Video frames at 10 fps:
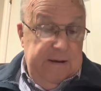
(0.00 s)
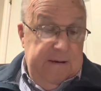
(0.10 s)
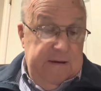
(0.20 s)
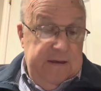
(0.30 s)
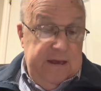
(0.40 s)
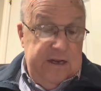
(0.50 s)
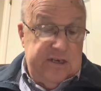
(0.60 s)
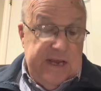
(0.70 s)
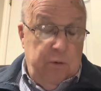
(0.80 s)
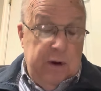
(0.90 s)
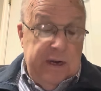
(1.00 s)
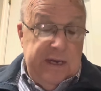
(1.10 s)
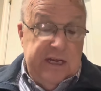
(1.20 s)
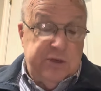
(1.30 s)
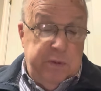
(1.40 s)
It is that way
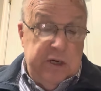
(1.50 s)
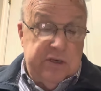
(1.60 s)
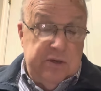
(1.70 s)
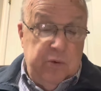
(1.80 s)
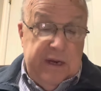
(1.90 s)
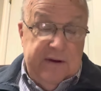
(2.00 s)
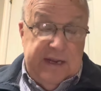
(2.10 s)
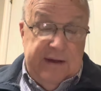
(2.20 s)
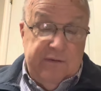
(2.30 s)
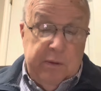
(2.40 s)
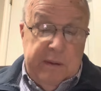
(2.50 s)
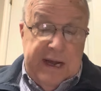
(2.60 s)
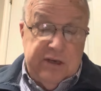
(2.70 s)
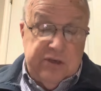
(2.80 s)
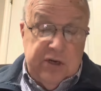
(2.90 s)
today spiritually. We have to have our
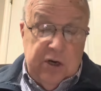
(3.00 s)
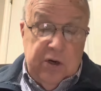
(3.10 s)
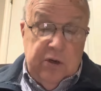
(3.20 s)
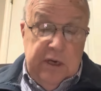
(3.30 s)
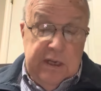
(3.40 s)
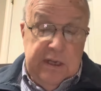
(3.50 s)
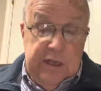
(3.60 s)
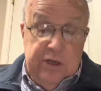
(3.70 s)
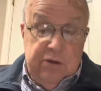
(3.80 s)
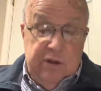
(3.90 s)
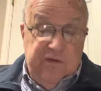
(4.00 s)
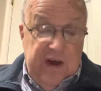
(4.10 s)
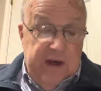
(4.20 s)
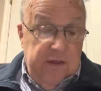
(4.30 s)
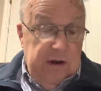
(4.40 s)
minds turned to the
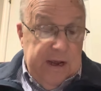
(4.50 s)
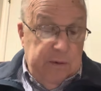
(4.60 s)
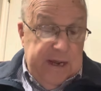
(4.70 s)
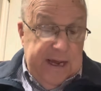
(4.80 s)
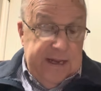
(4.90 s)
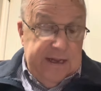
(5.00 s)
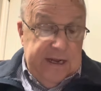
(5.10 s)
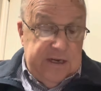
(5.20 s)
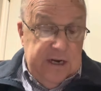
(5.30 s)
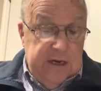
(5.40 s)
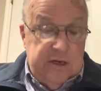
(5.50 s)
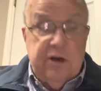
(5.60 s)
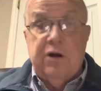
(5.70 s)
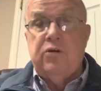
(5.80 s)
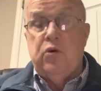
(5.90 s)
Father like we had the antenna
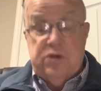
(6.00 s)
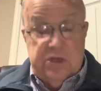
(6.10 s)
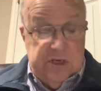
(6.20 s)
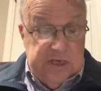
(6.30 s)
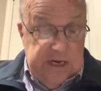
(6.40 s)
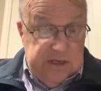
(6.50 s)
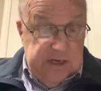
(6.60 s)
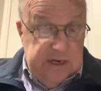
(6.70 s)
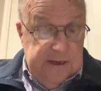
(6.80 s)
turned towards the station.